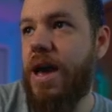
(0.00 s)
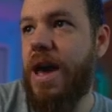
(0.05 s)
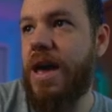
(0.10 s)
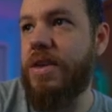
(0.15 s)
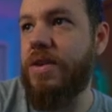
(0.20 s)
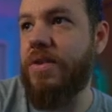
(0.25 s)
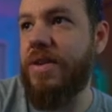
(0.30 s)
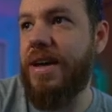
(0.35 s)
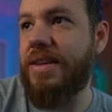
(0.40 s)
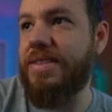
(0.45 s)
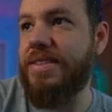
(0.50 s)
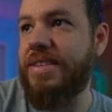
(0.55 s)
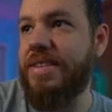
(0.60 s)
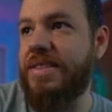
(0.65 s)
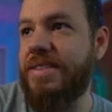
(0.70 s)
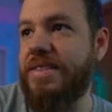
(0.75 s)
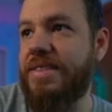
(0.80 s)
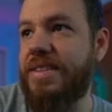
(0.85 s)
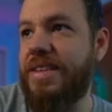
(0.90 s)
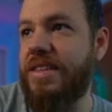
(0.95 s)
And you guys
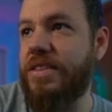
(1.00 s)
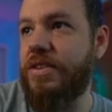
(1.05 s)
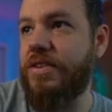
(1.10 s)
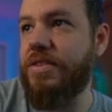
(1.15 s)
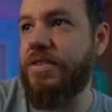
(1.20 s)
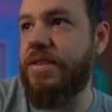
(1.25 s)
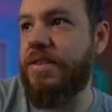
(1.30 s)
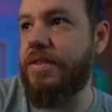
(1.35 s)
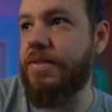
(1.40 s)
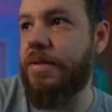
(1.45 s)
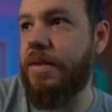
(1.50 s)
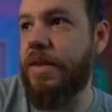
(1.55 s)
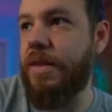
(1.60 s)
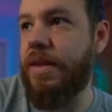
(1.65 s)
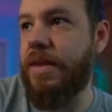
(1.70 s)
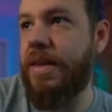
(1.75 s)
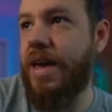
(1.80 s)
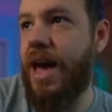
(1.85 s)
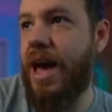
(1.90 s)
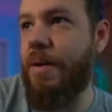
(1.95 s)
can see there's this
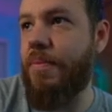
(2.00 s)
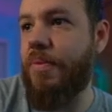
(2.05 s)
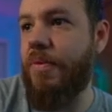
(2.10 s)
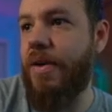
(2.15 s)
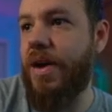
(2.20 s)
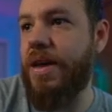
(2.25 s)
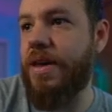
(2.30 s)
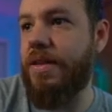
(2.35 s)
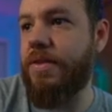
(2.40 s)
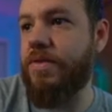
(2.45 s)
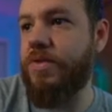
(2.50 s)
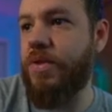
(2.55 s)
gap, right?